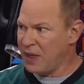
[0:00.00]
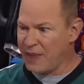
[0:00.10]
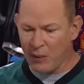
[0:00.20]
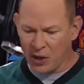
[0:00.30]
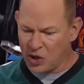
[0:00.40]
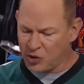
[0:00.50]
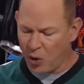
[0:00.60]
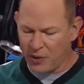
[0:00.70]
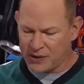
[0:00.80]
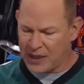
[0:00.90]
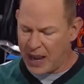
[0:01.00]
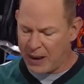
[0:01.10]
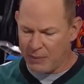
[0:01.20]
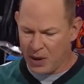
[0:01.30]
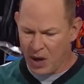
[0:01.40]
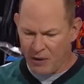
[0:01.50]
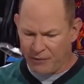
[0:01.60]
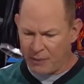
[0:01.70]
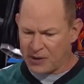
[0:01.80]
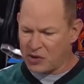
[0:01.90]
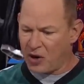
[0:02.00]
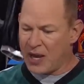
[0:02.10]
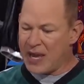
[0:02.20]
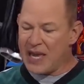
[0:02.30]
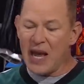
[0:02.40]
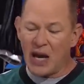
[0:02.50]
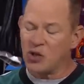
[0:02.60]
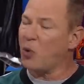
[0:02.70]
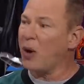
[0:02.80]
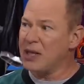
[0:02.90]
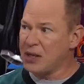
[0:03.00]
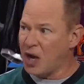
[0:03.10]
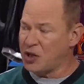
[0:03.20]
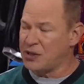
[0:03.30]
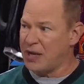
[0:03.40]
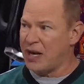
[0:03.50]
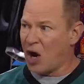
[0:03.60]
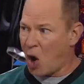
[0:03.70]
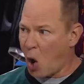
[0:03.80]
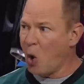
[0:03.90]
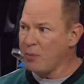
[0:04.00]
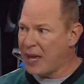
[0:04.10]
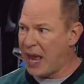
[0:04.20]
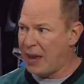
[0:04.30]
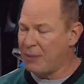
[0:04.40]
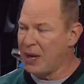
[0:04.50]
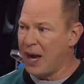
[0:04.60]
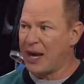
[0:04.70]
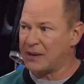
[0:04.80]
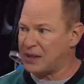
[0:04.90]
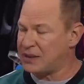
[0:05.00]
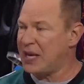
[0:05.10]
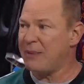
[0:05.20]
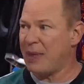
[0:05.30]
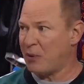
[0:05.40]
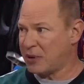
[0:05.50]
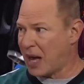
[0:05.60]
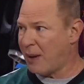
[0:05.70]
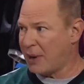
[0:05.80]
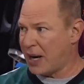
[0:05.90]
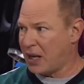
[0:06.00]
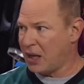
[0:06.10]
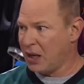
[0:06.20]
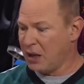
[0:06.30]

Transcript: They were in control of this game from the start. He got 20 touches in a home game against a team they were dominating.